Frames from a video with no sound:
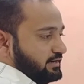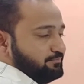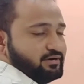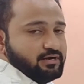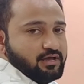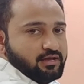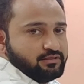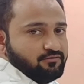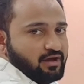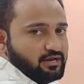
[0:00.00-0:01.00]
and print
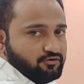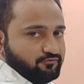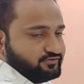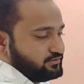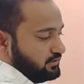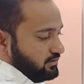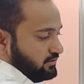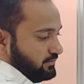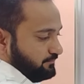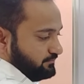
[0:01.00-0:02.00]
the value of
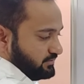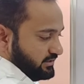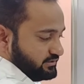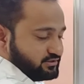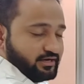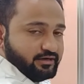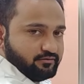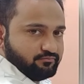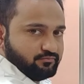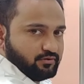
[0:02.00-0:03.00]
that is there.
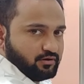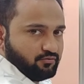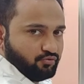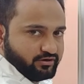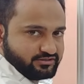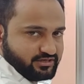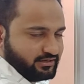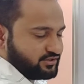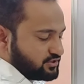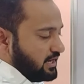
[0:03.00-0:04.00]
What is
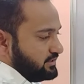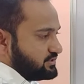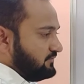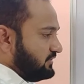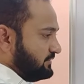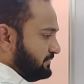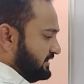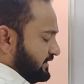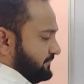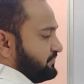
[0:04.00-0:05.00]
there? Star will get
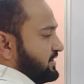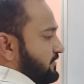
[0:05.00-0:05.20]
printed.